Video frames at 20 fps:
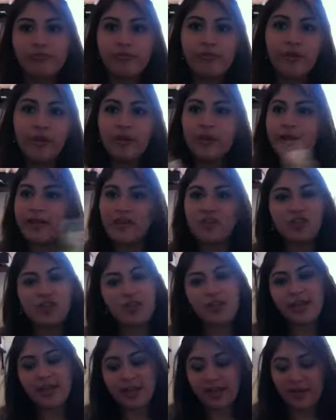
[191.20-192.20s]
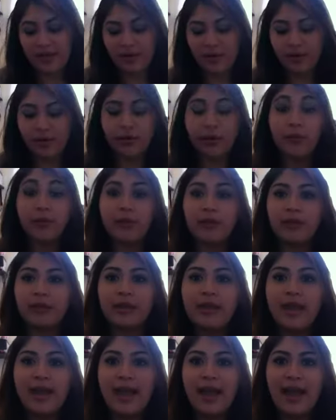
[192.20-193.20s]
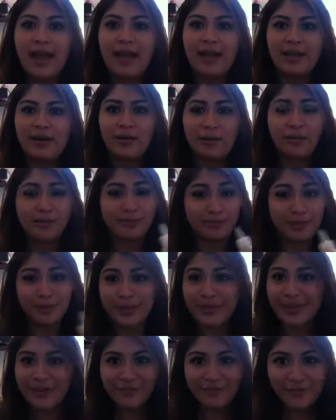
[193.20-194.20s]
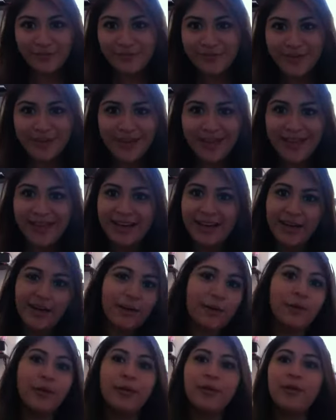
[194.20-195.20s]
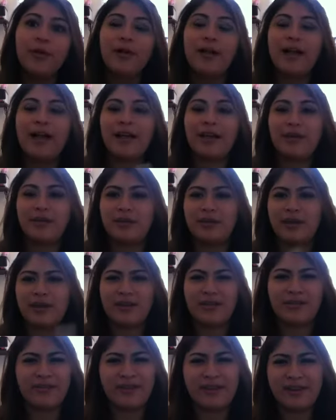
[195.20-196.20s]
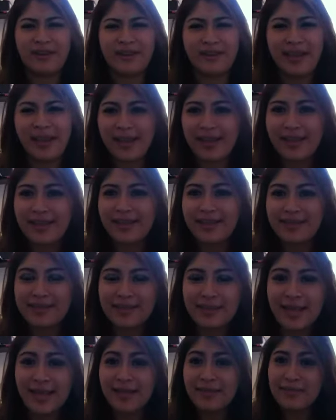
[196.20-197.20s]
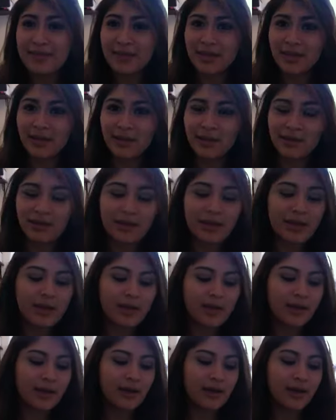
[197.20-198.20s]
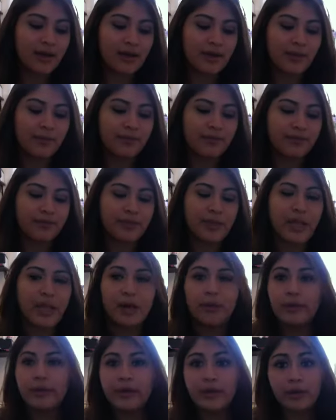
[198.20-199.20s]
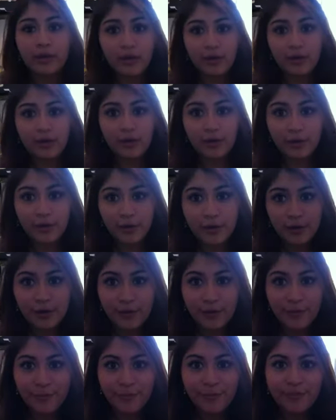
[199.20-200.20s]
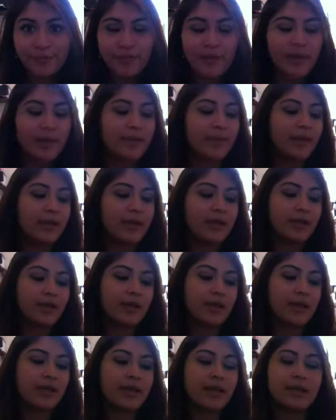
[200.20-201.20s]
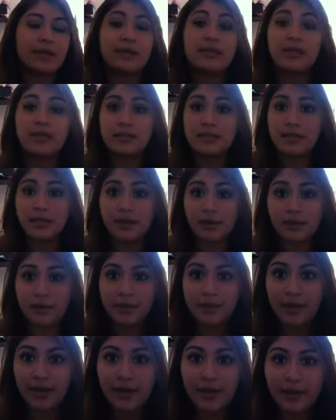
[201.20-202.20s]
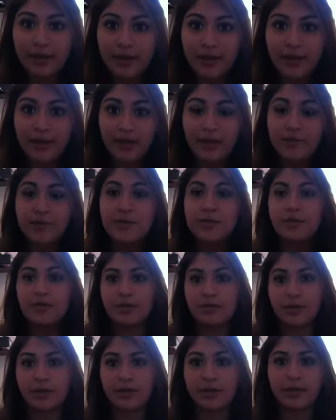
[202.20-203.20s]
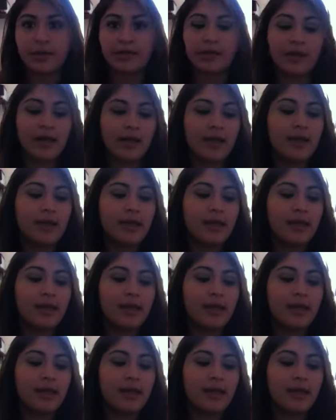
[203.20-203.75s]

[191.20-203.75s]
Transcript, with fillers: feel itchy at all. I don't bleed from my head at all. I don't even get the scabs at all. Um, I wouldn't call it a cure, but it does help a lot. It helps control it a lot.